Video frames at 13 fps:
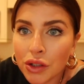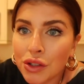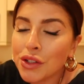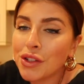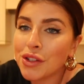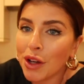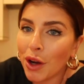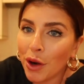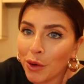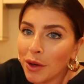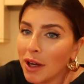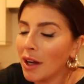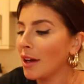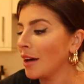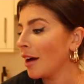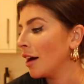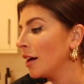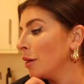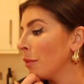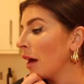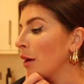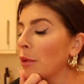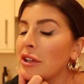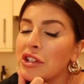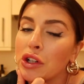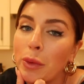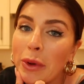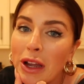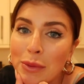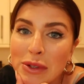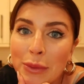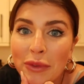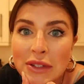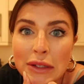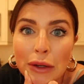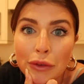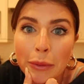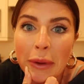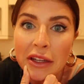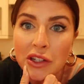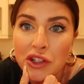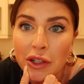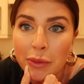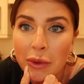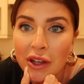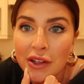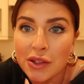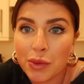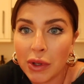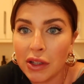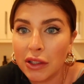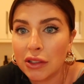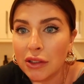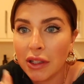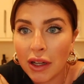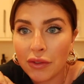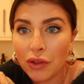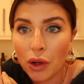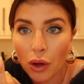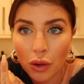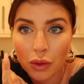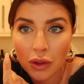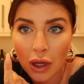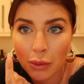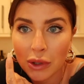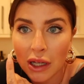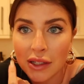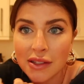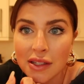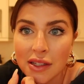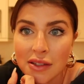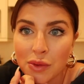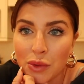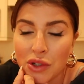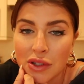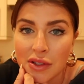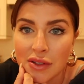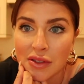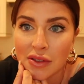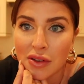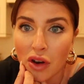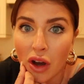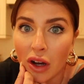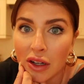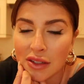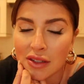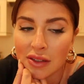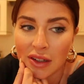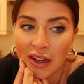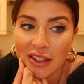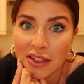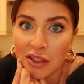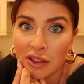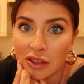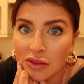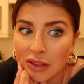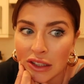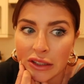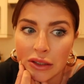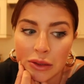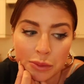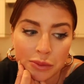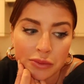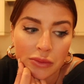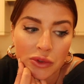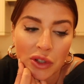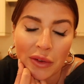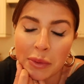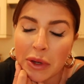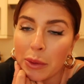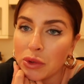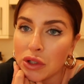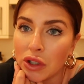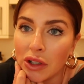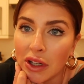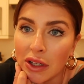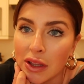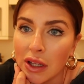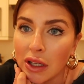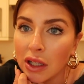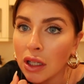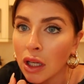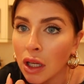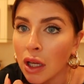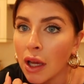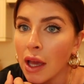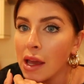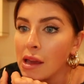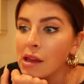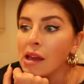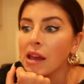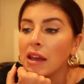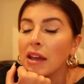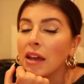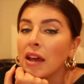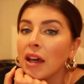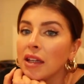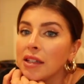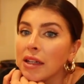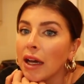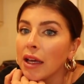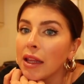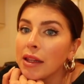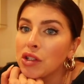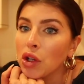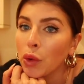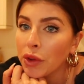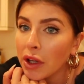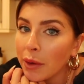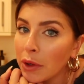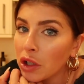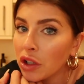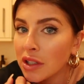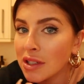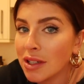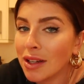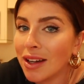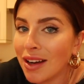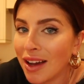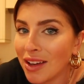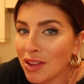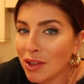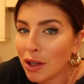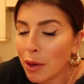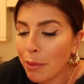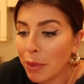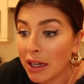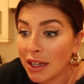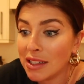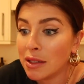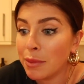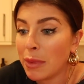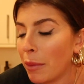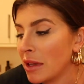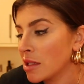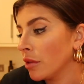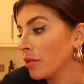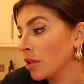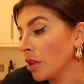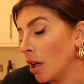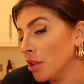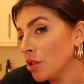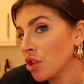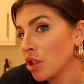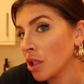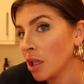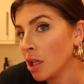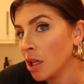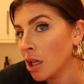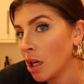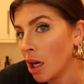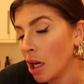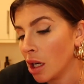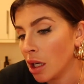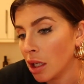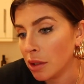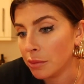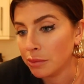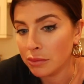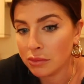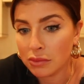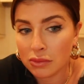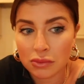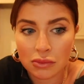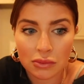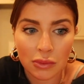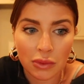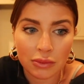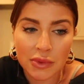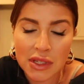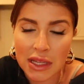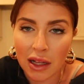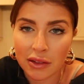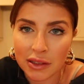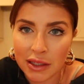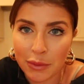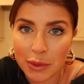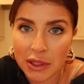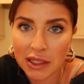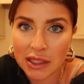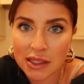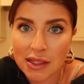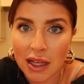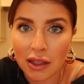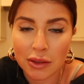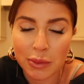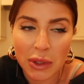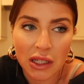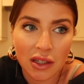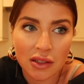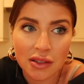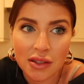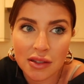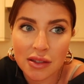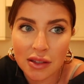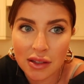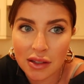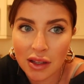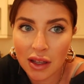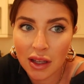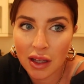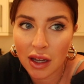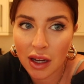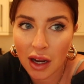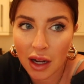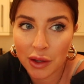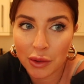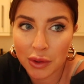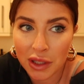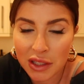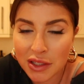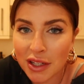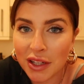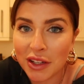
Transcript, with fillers: so um, I went to go pick up some stuff for my kitchen because we literally have no appliances, which is not ideal. Um, so I haven't been able to cook anything. And I don't think I'm gonna cook tonight either, but I did myself lunch. Um, salad, I've been eating salad because I don't need to